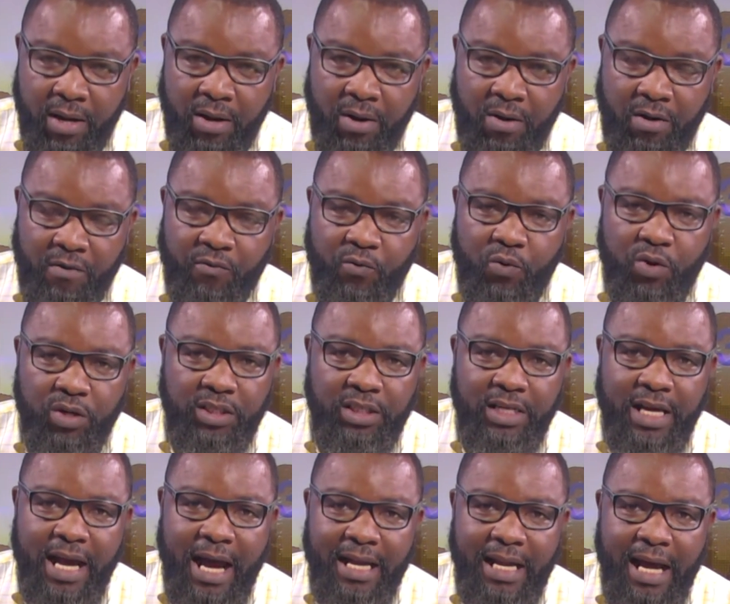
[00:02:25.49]
of what
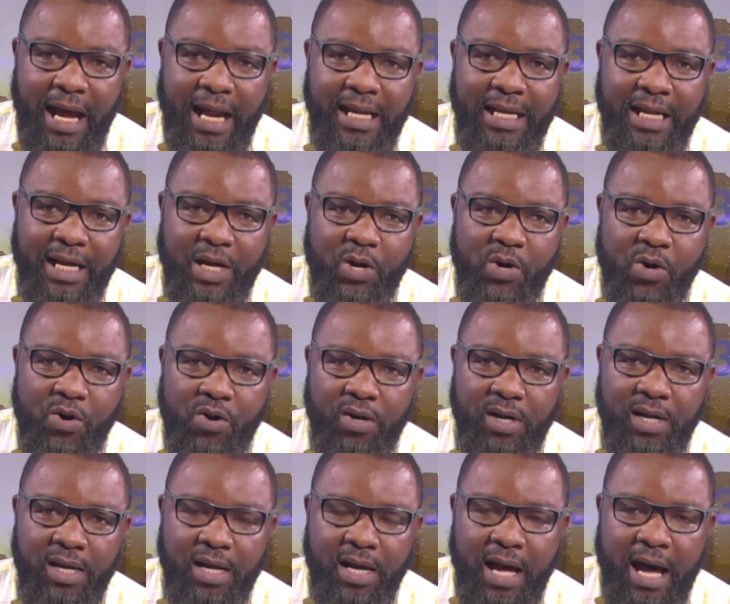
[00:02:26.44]
she had
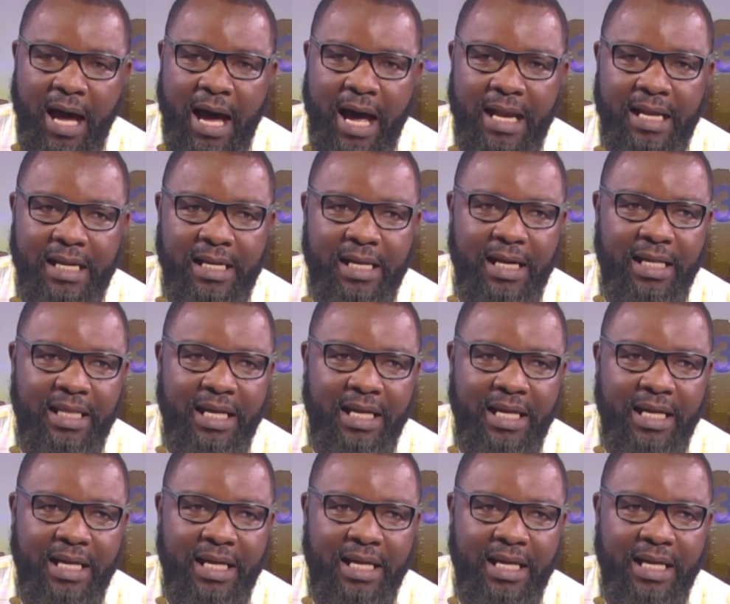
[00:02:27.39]
undergone under